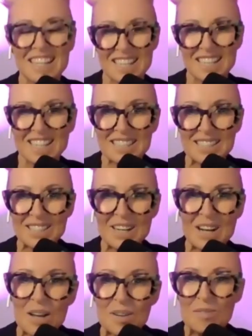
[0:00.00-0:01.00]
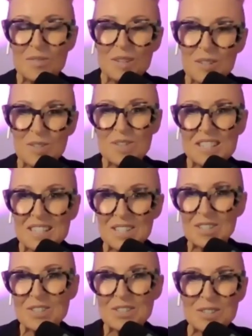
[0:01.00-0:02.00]
yeah, we all need a
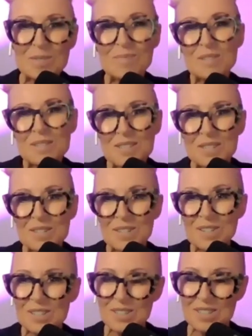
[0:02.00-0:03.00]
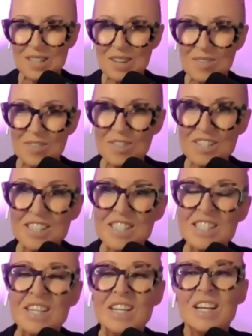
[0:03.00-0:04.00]
go-to person who can do that for us.
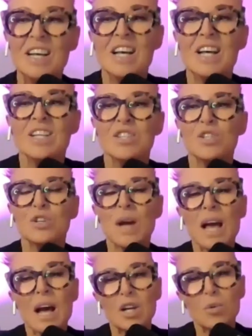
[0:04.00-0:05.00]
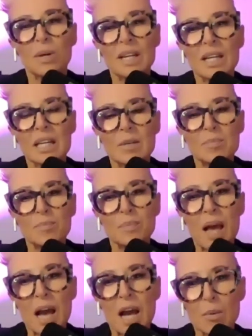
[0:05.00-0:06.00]
So how do we
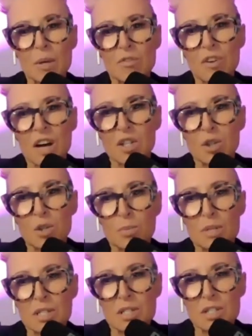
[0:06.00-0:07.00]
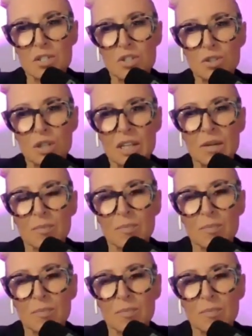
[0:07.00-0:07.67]
find your business, Julie?